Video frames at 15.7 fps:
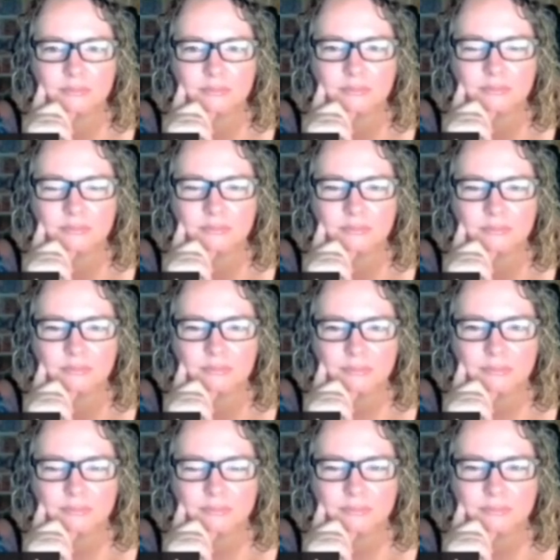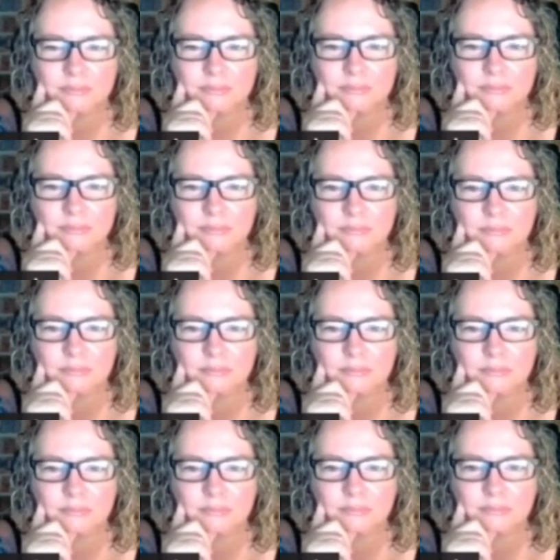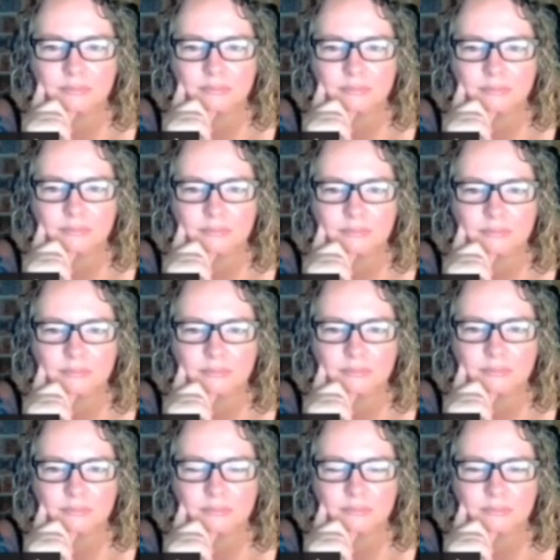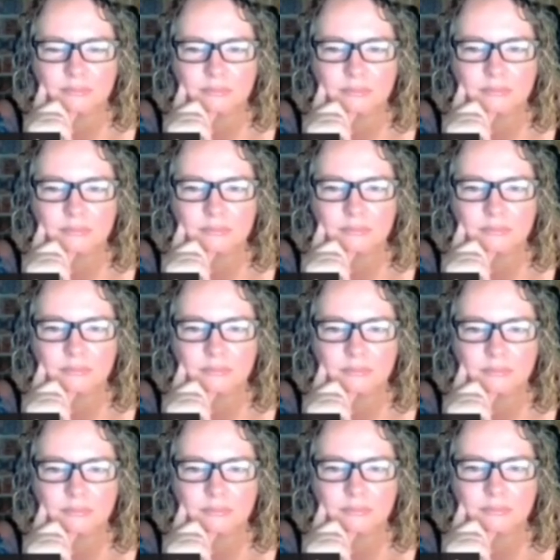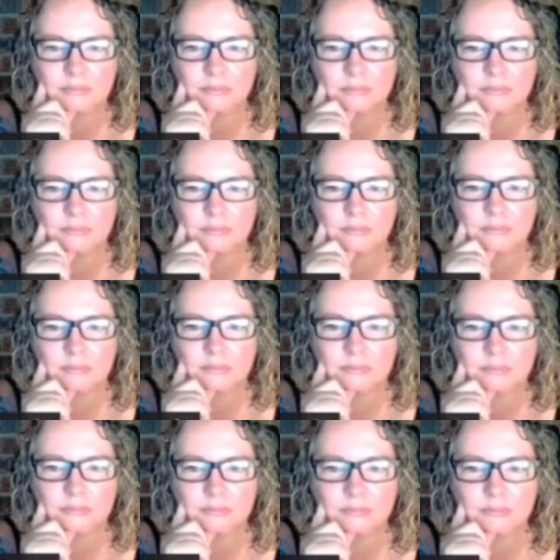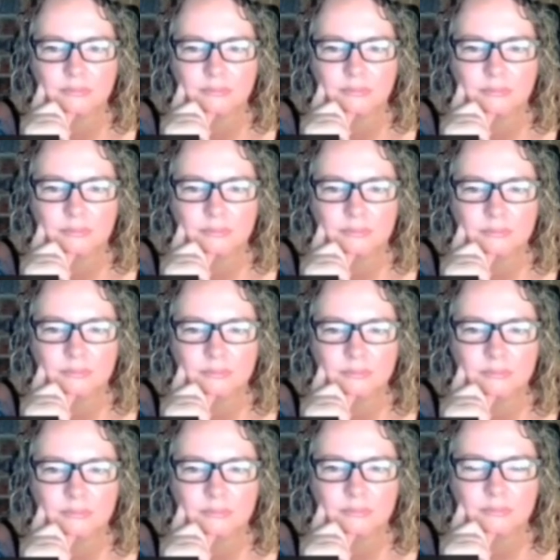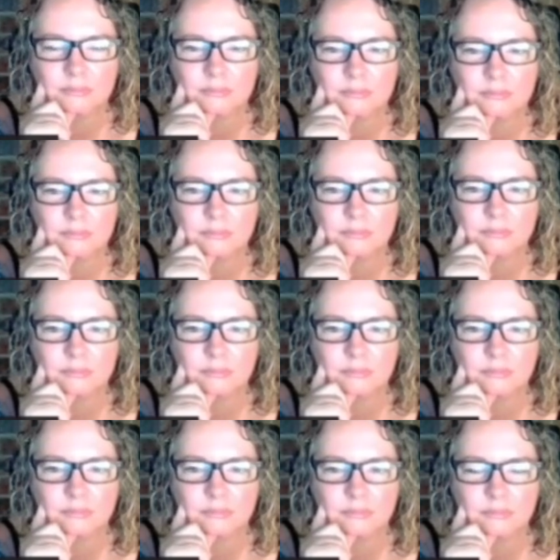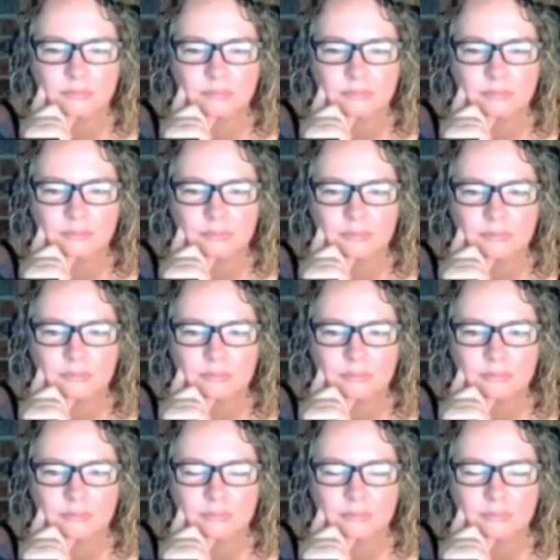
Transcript: No words are spoken by the person on screen.